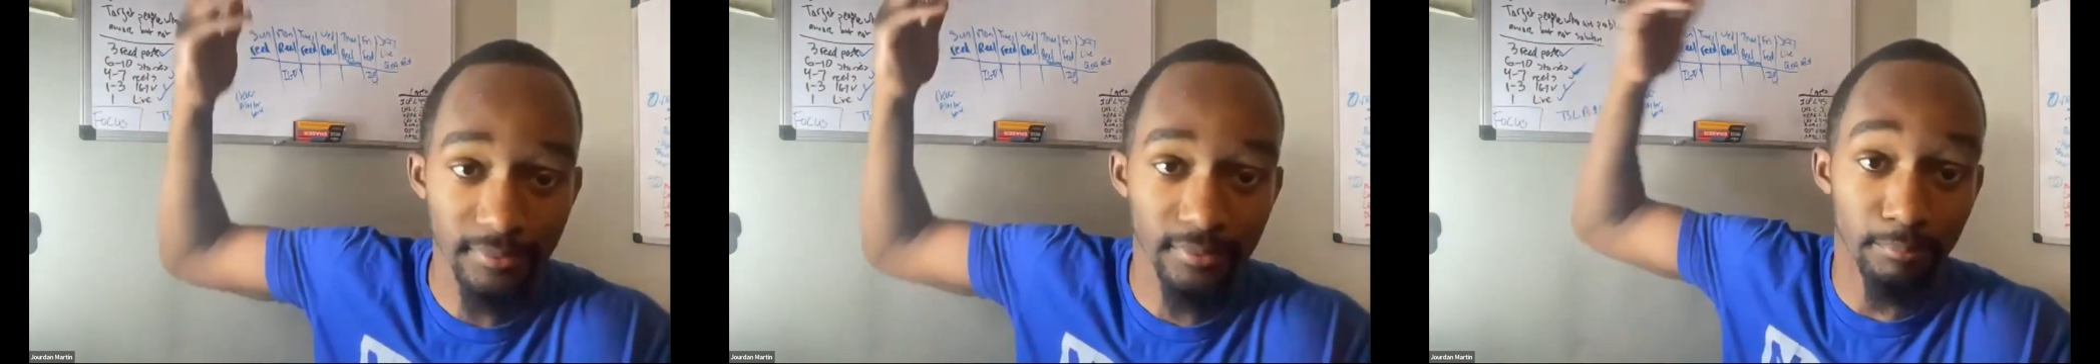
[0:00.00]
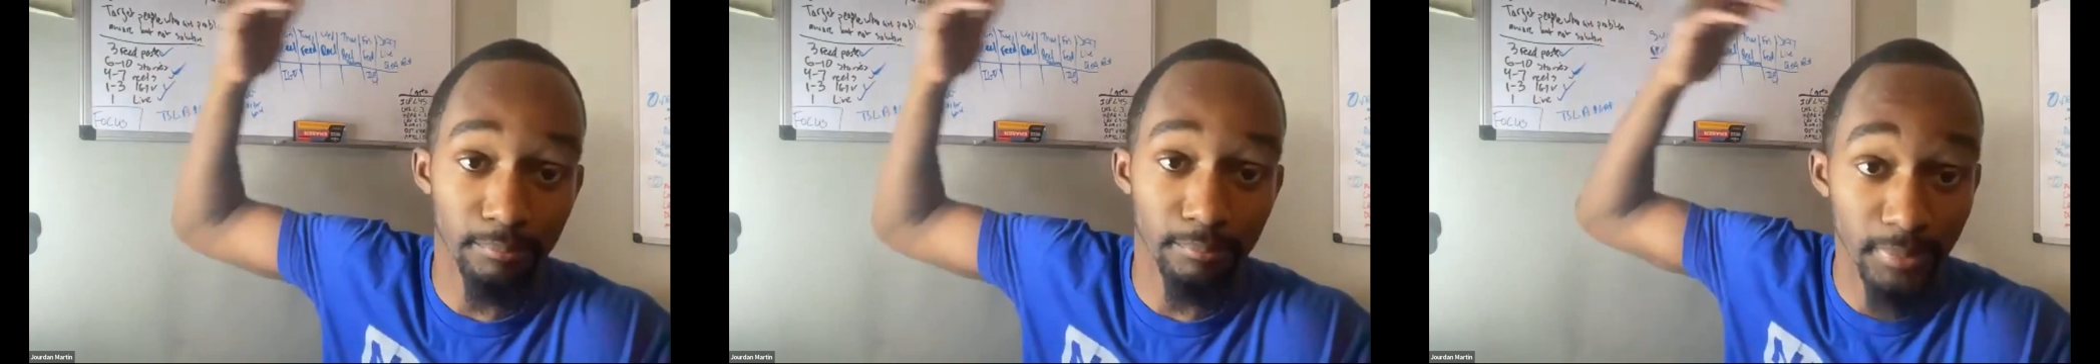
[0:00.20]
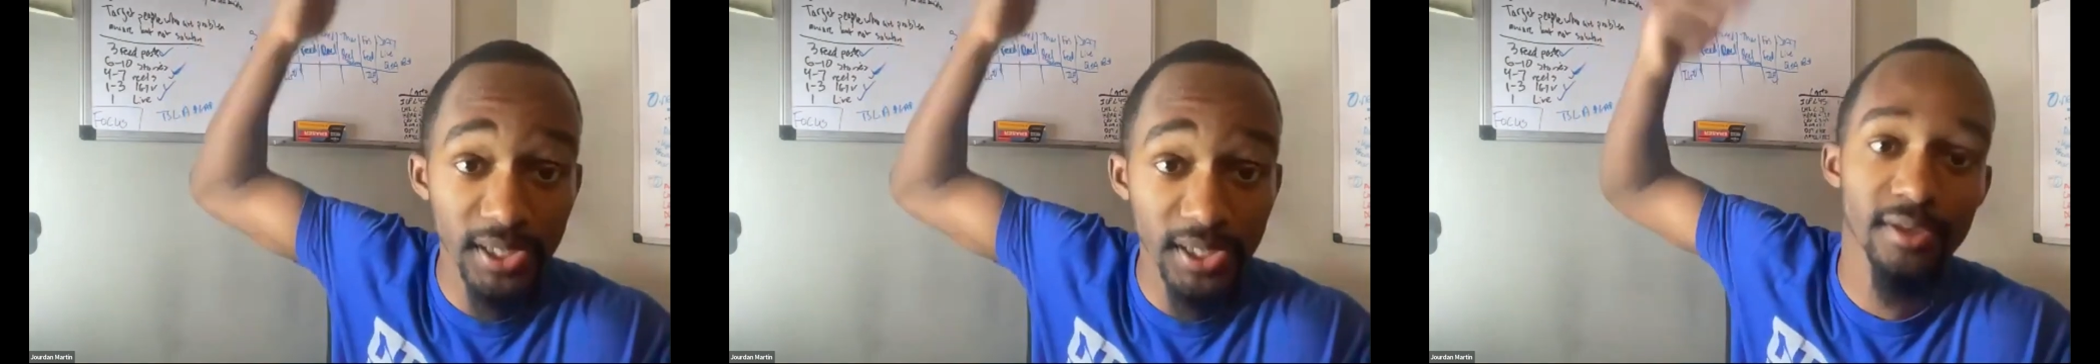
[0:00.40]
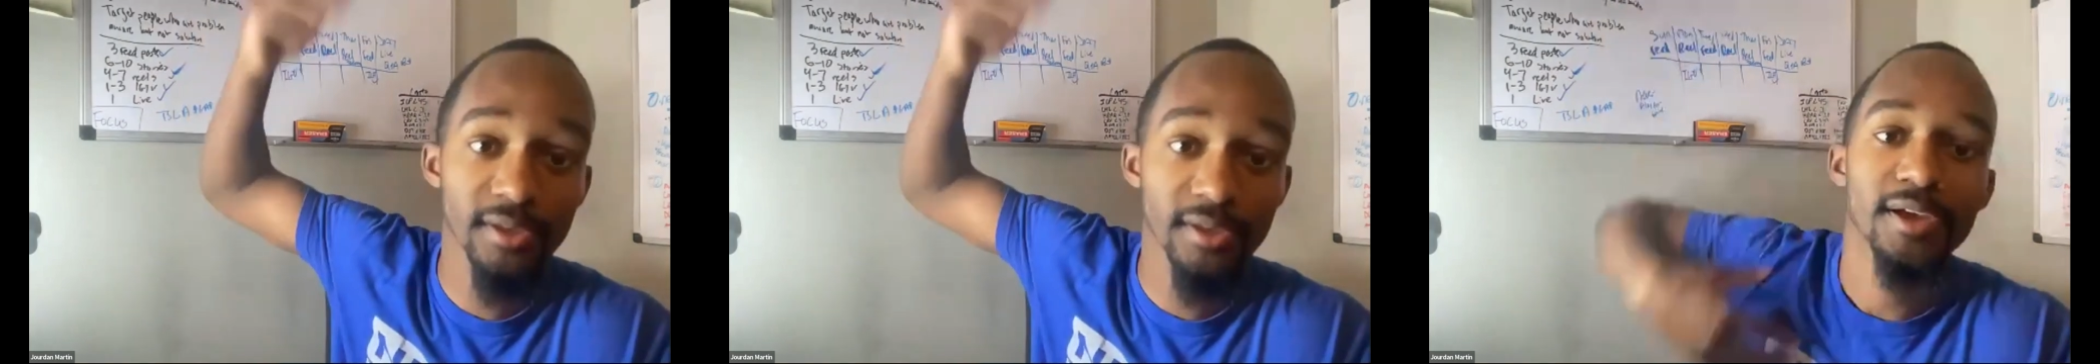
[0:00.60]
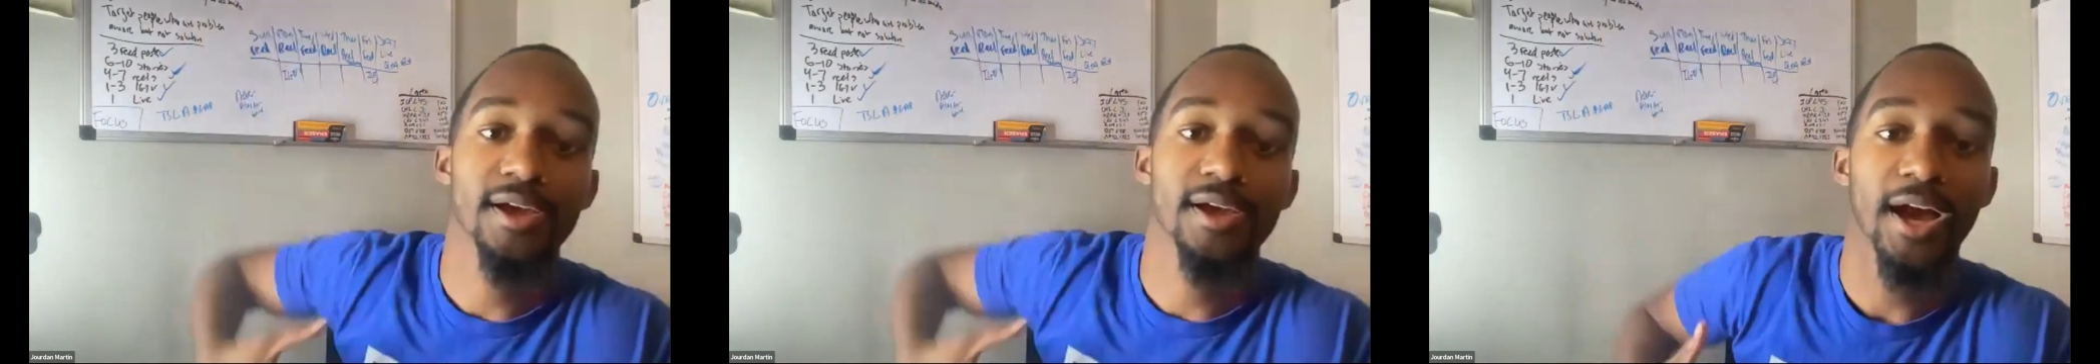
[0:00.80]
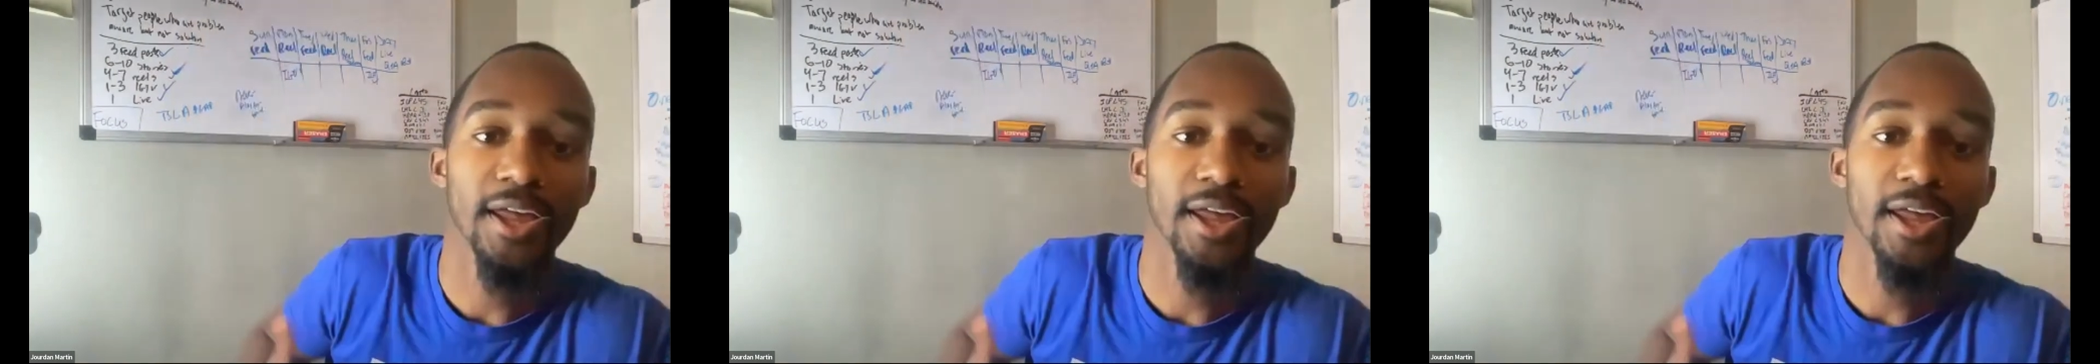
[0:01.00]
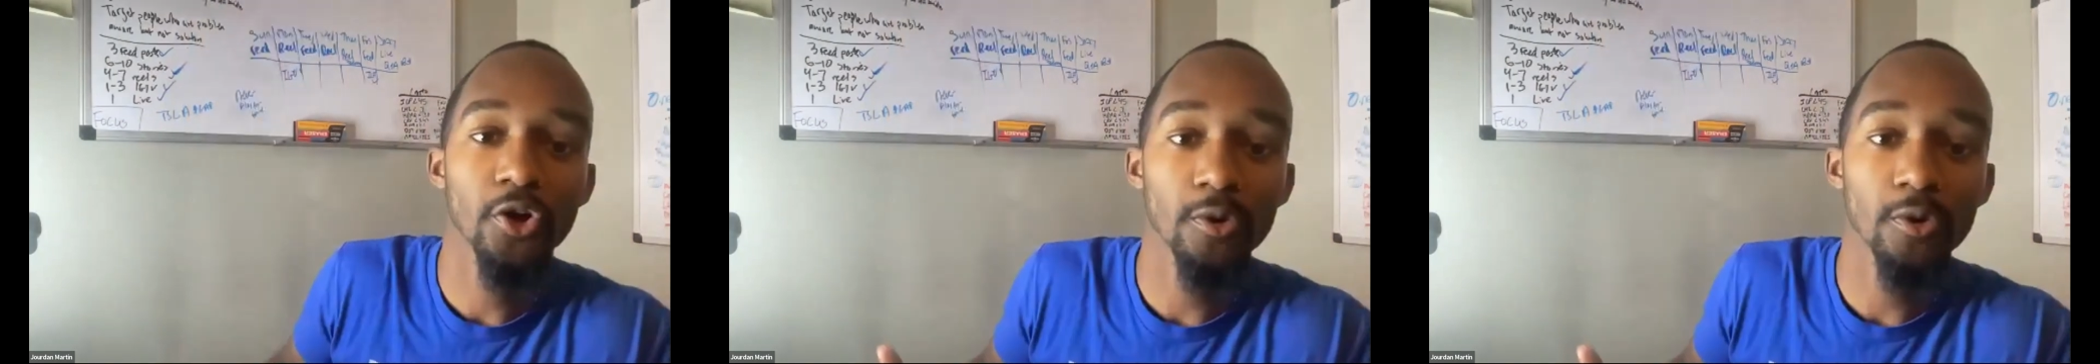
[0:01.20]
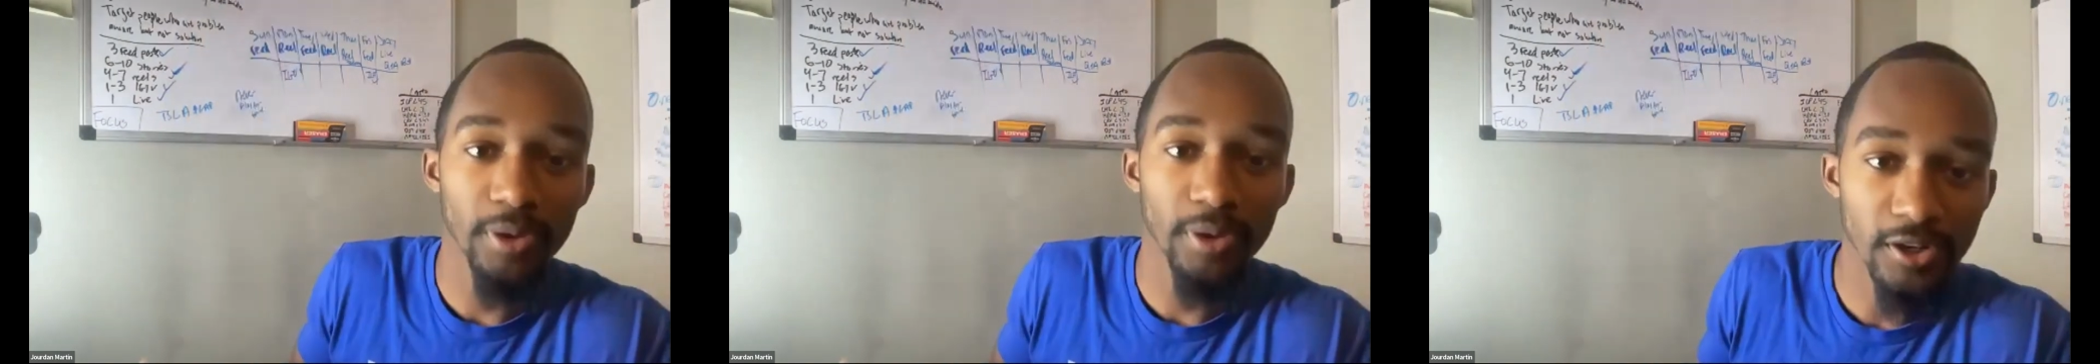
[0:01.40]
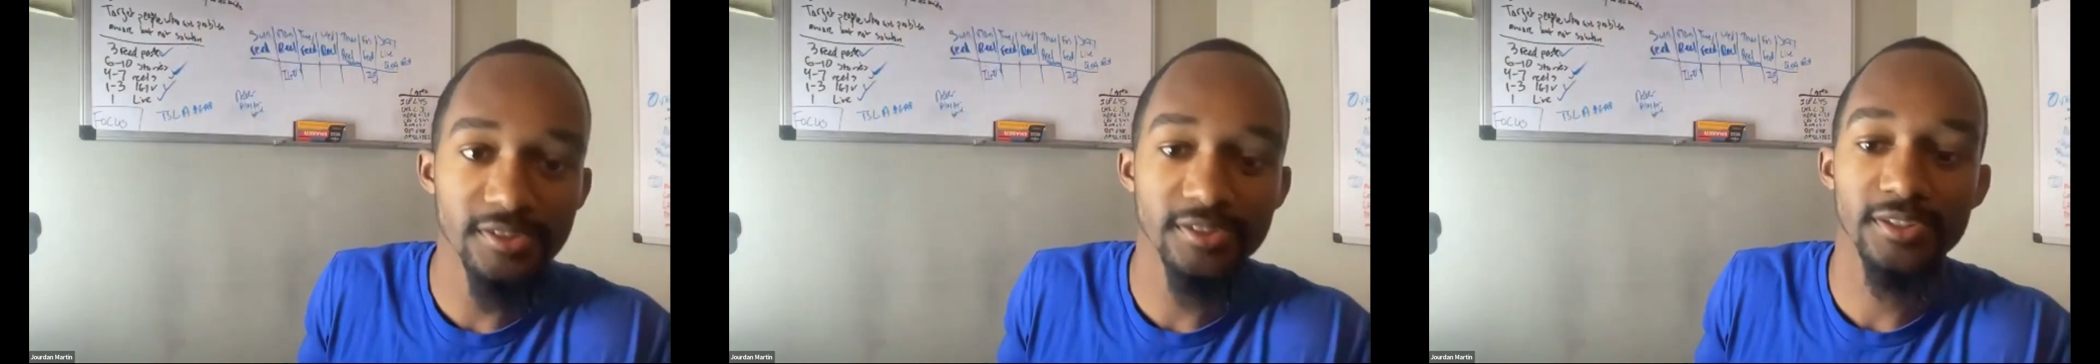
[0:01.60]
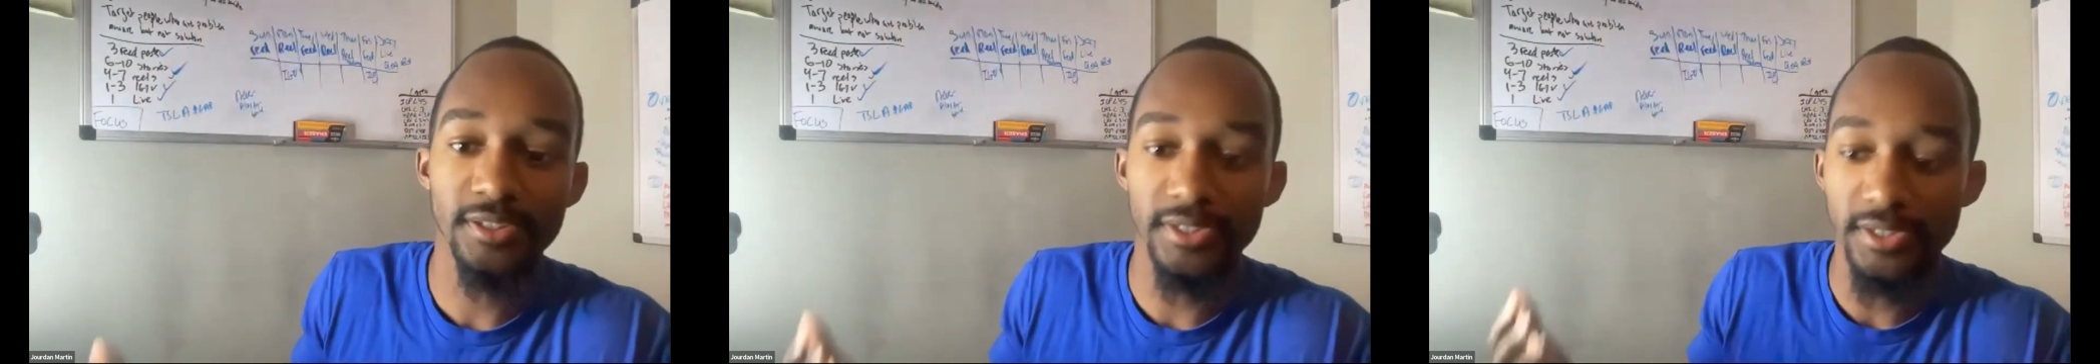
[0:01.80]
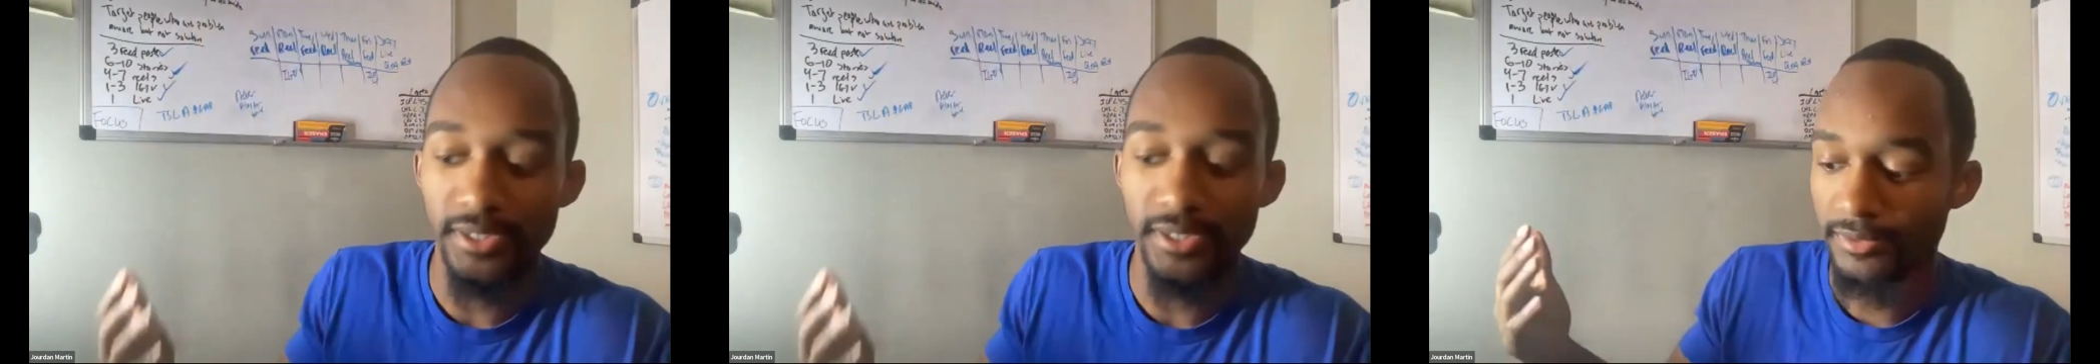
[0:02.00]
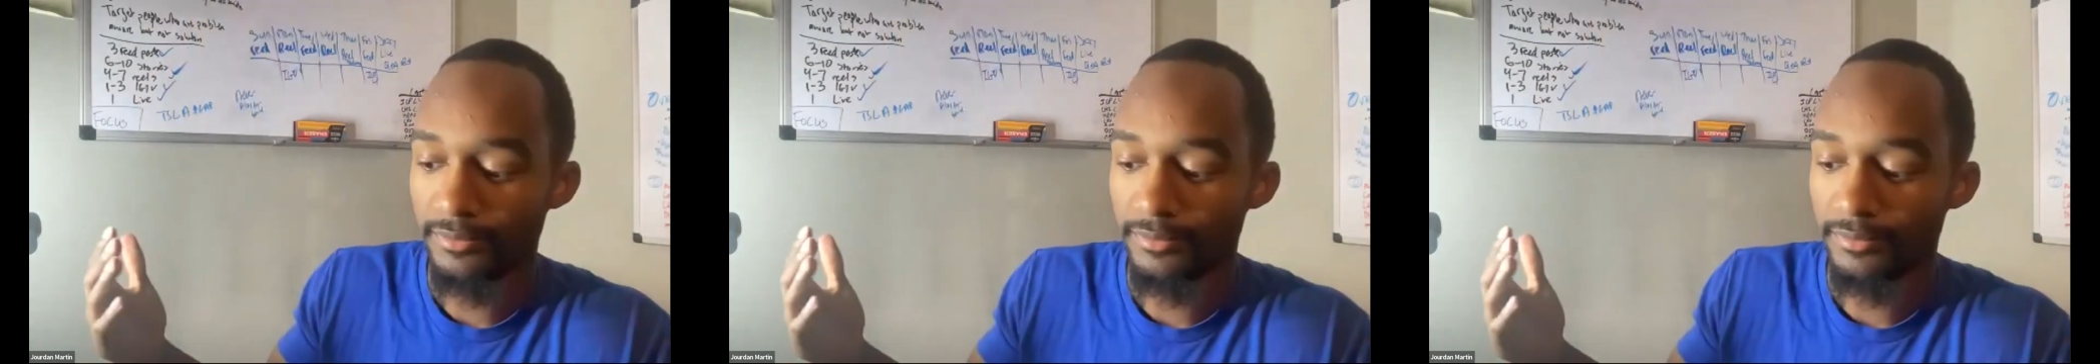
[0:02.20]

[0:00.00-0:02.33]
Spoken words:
Me, I know personally,